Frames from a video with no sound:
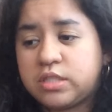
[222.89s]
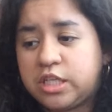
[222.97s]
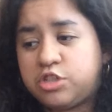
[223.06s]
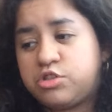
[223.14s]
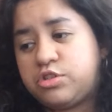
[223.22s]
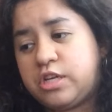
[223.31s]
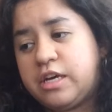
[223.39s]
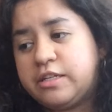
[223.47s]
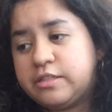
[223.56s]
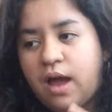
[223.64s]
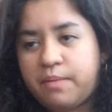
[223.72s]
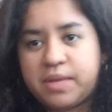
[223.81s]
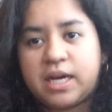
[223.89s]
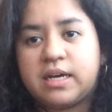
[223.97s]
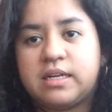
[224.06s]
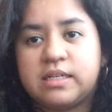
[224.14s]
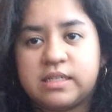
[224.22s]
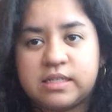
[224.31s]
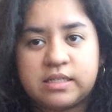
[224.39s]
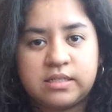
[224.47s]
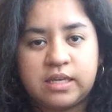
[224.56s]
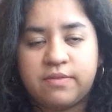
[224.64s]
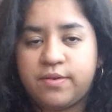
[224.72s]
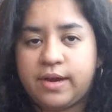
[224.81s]
Teacher says, I'm not gonna
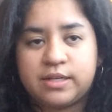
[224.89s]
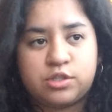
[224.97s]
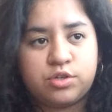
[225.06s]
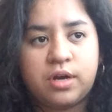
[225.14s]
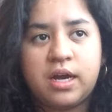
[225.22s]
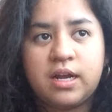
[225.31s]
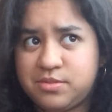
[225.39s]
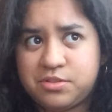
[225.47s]
give her extra credit.